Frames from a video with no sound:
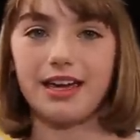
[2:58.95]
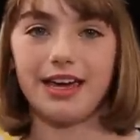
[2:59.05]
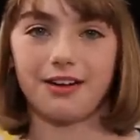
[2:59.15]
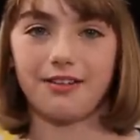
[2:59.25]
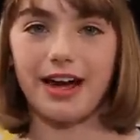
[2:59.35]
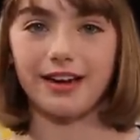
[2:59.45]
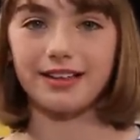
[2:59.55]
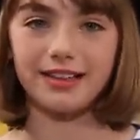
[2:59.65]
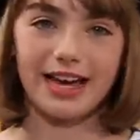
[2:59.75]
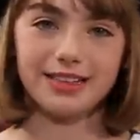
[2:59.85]
and
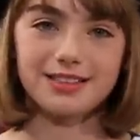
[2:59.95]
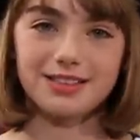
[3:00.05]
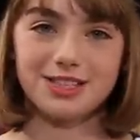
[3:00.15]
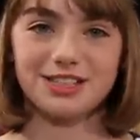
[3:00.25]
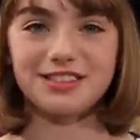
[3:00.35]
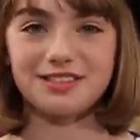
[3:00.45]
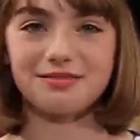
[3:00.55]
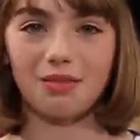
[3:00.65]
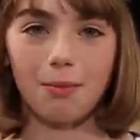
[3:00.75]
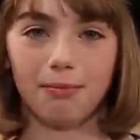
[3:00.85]
Greg gets just
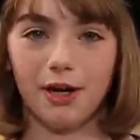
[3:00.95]
a